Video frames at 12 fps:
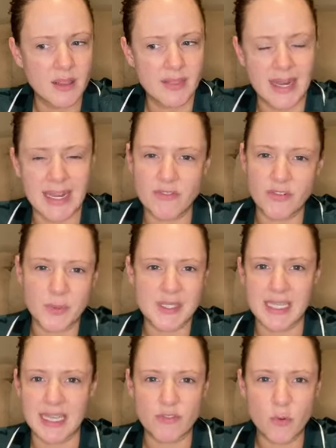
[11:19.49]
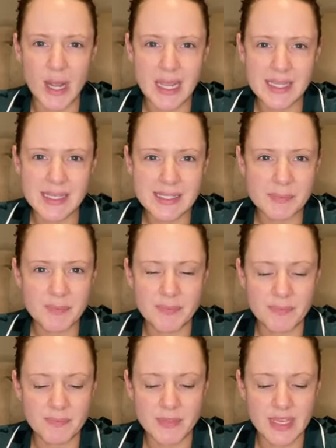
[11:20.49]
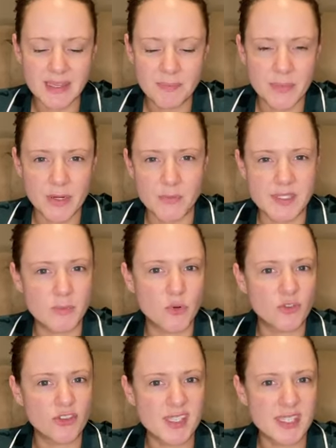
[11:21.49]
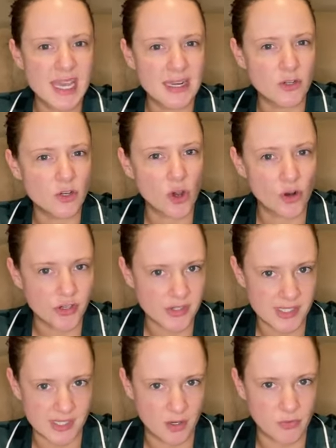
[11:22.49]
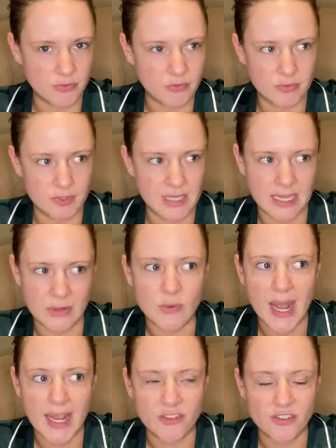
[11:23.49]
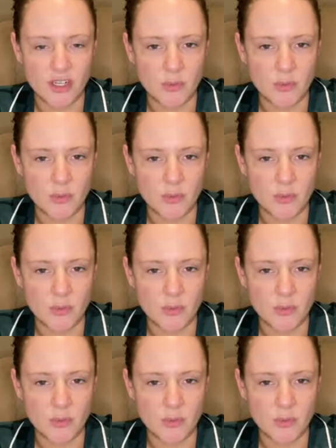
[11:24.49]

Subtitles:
that influencer giveaways thing, but it was more just like notice of legal action.